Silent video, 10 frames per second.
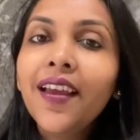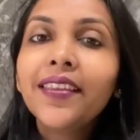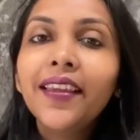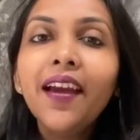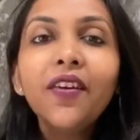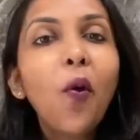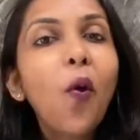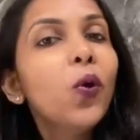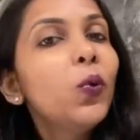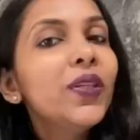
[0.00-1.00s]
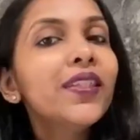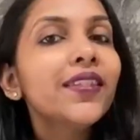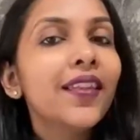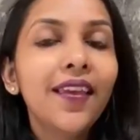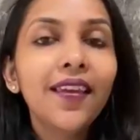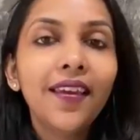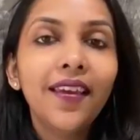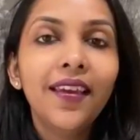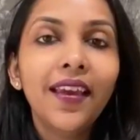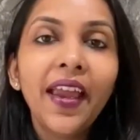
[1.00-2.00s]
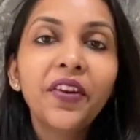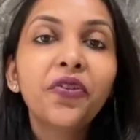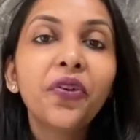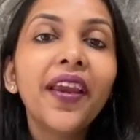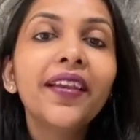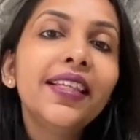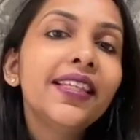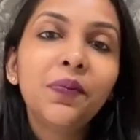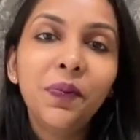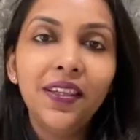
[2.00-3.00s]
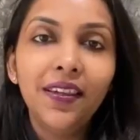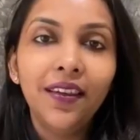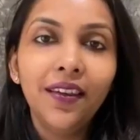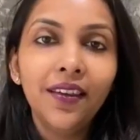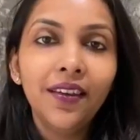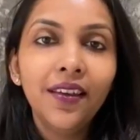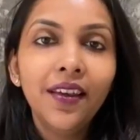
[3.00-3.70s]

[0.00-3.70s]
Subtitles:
They are always thinking and rarely speaking.